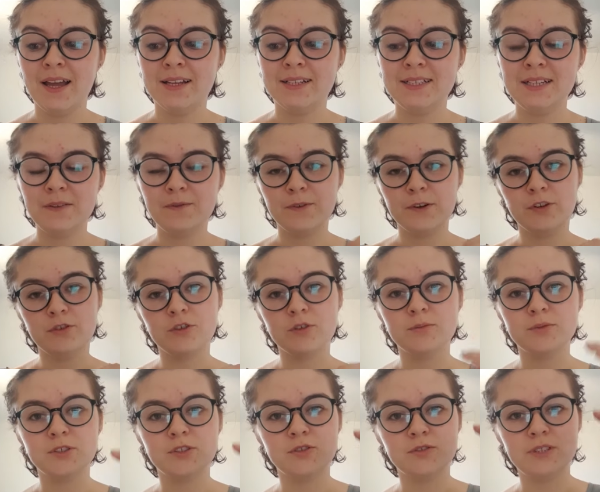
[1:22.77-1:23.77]
different
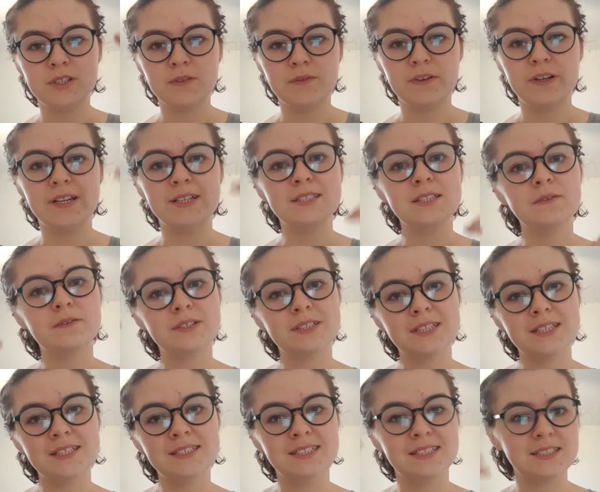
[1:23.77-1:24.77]
groups do different
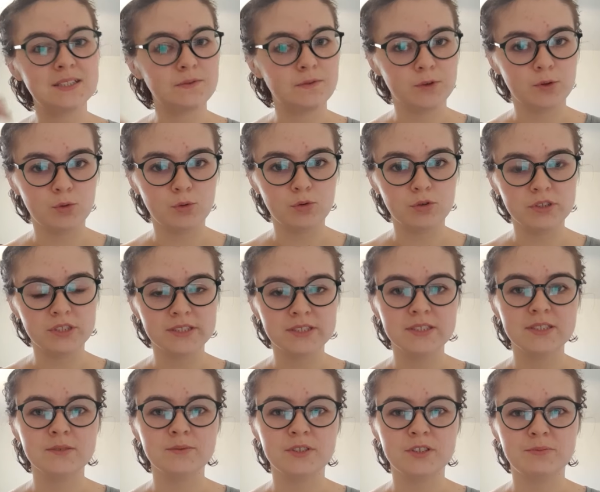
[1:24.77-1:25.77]
activities in different
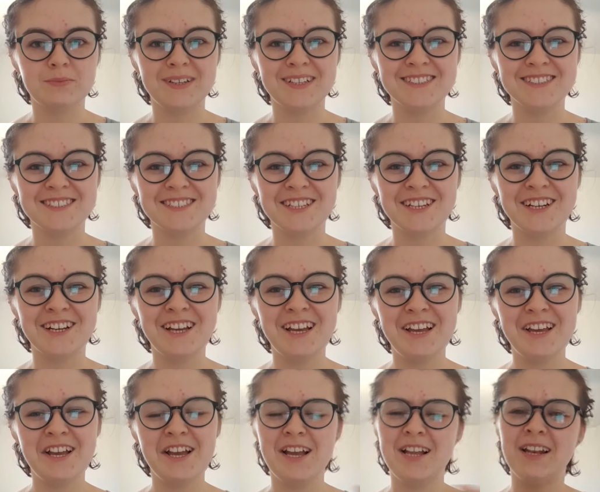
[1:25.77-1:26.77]
orders, which means that,
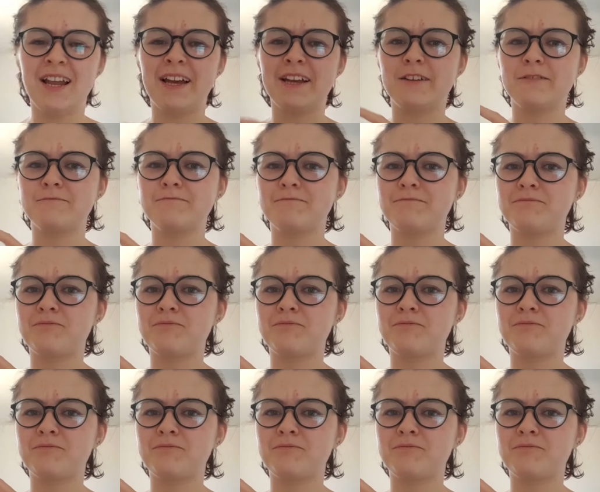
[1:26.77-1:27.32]
like,